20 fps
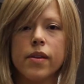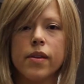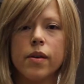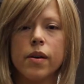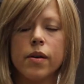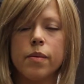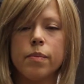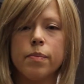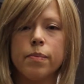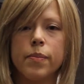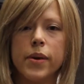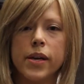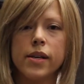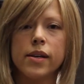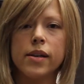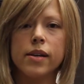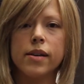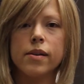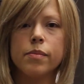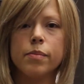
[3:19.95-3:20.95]
a
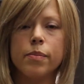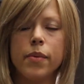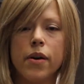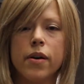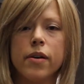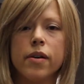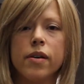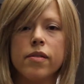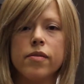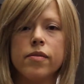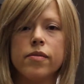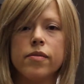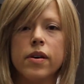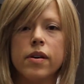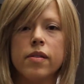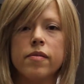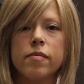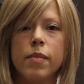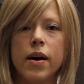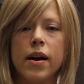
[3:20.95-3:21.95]
big part
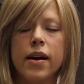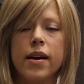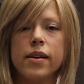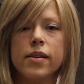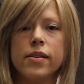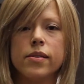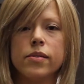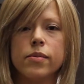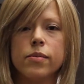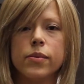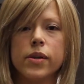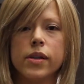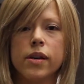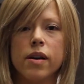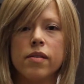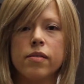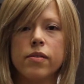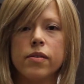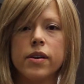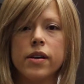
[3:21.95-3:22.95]
of my
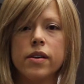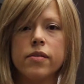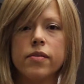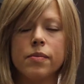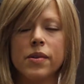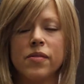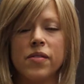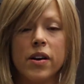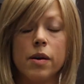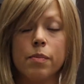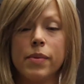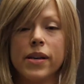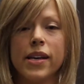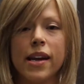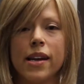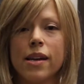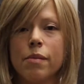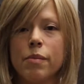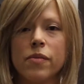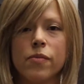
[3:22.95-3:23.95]
recovery from the very
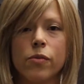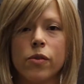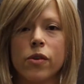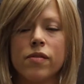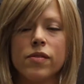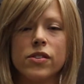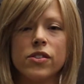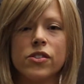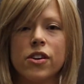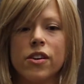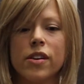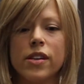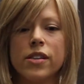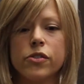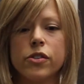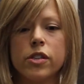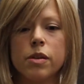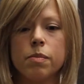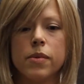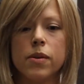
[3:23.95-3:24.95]
beginning, before even starting
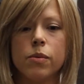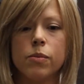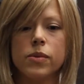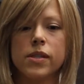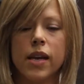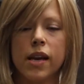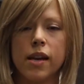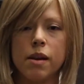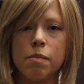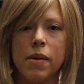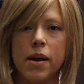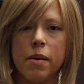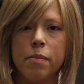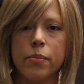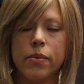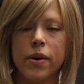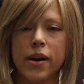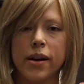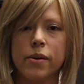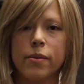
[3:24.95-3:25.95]
treatment, was getting my
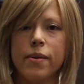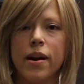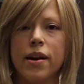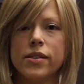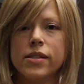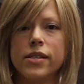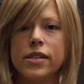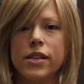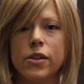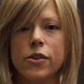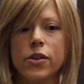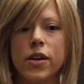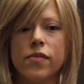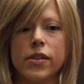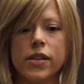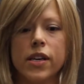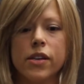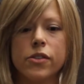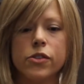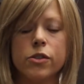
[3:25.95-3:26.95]
brain around it. You have to
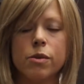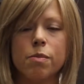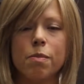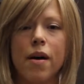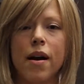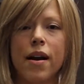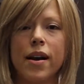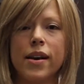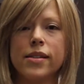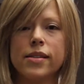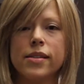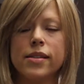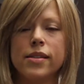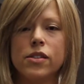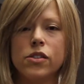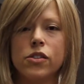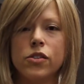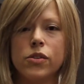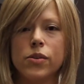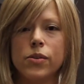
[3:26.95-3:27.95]
get your mind
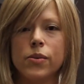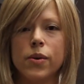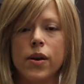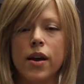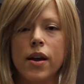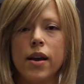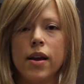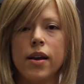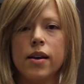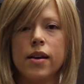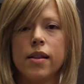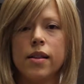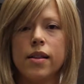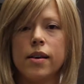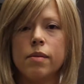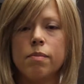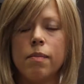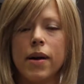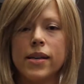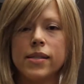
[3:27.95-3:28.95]
into
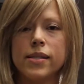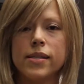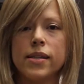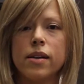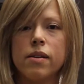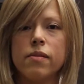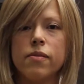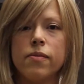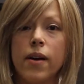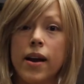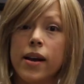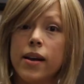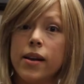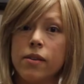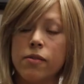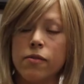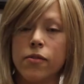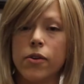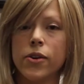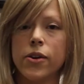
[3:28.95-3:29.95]
that mindset of fighting
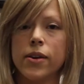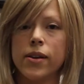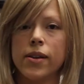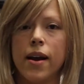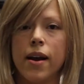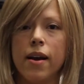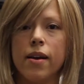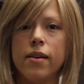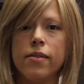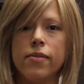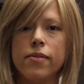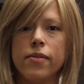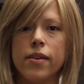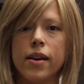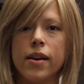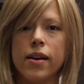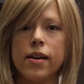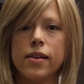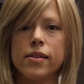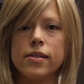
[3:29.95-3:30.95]
for your life
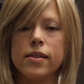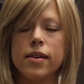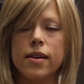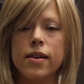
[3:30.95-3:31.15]
and